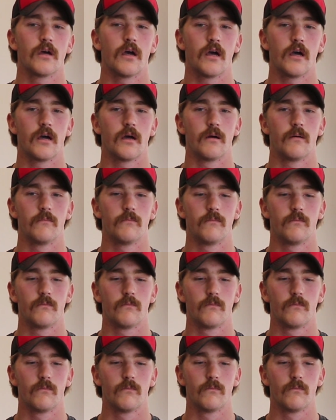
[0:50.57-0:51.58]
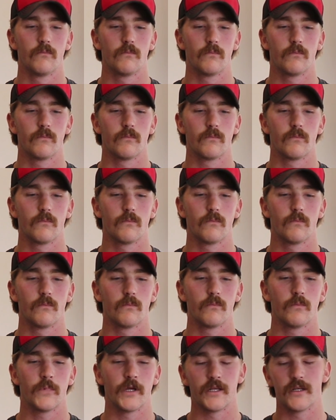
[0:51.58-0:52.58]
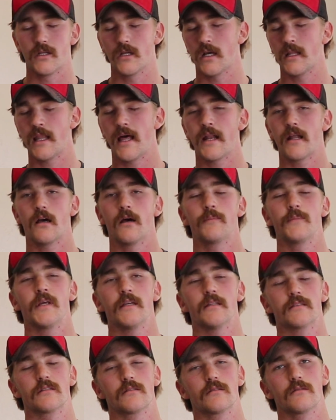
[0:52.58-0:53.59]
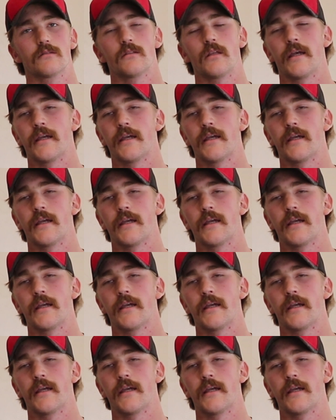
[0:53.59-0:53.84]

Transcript: But a lot of updates,